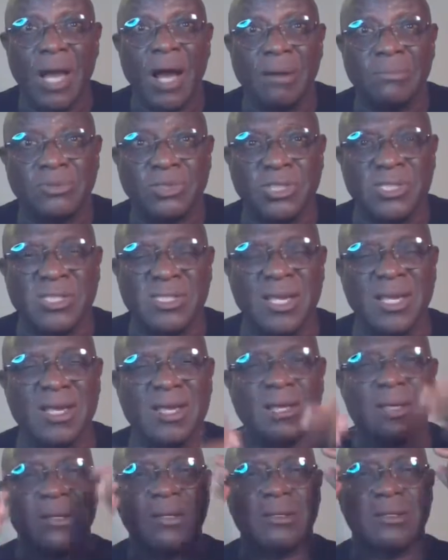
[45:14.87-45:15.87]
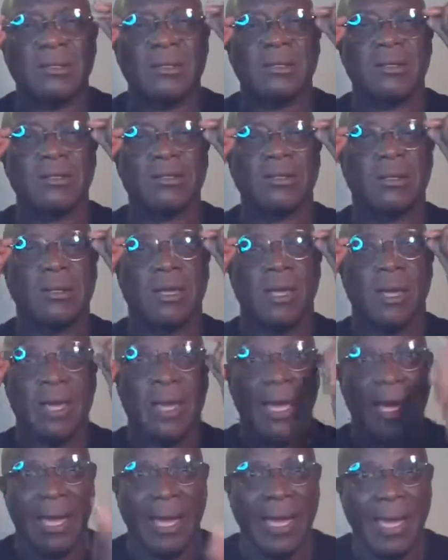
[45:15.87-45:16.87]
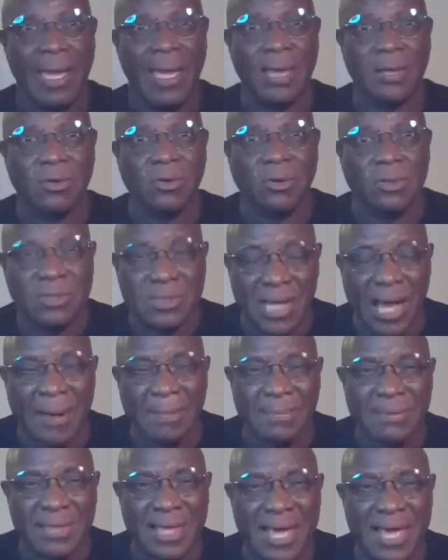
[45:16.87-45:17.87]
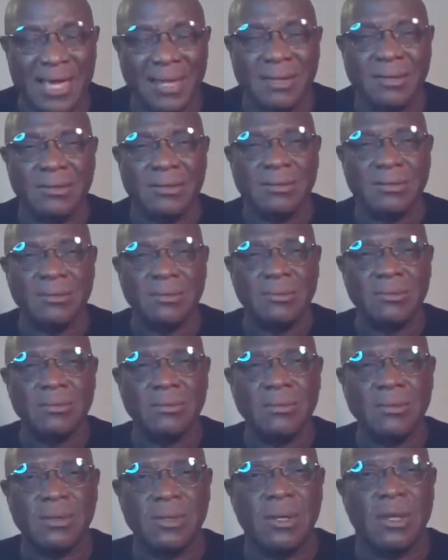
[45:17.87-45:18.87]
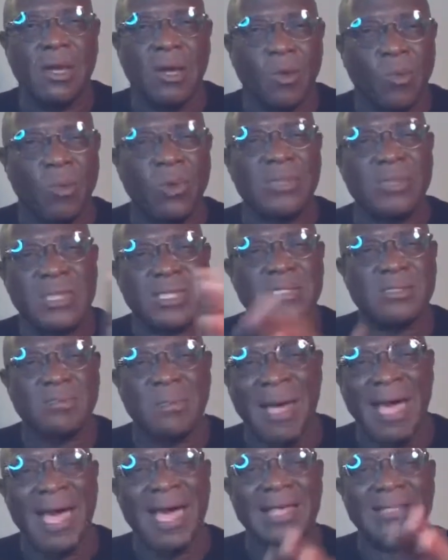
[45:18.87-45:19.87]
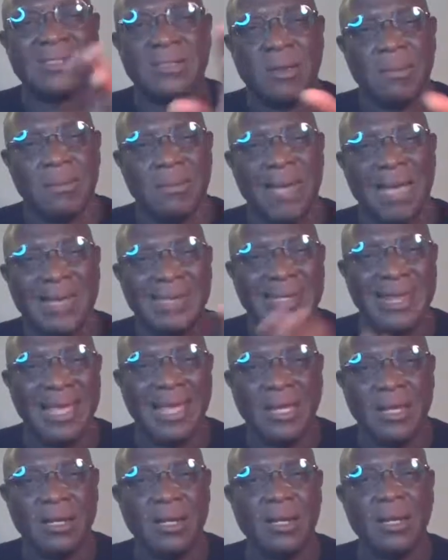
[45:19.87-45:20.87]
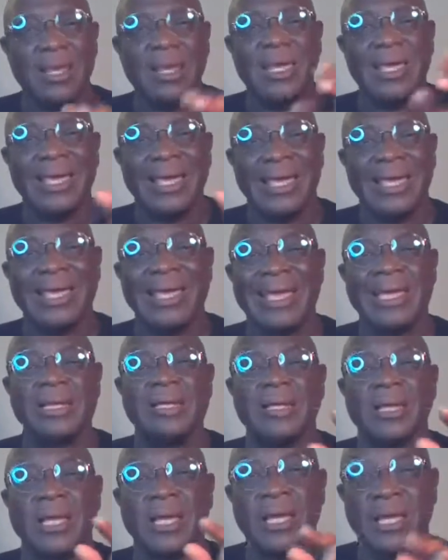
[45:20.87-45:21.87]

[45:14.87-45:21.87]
I'm just saying. And on top of that, with this mask mandate in